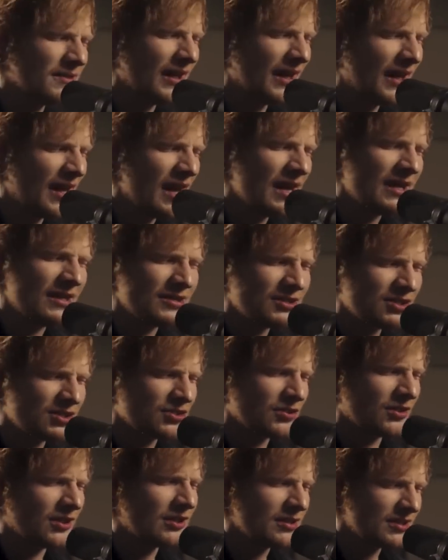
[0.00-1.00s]
play the
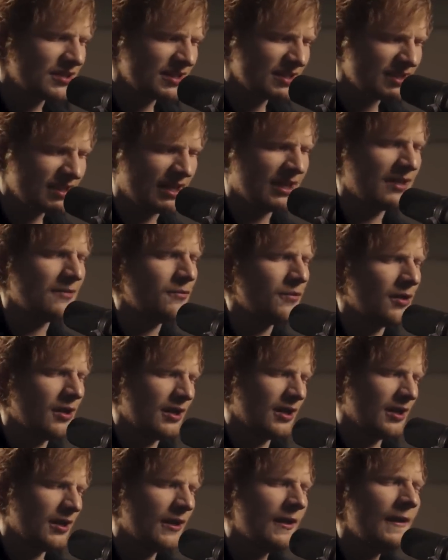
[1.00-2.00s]
strings the same
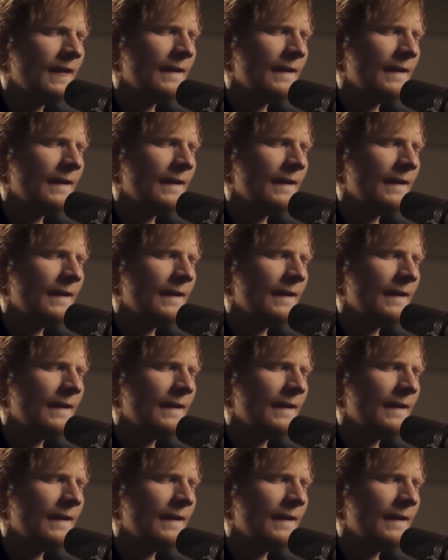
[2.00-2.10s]
way.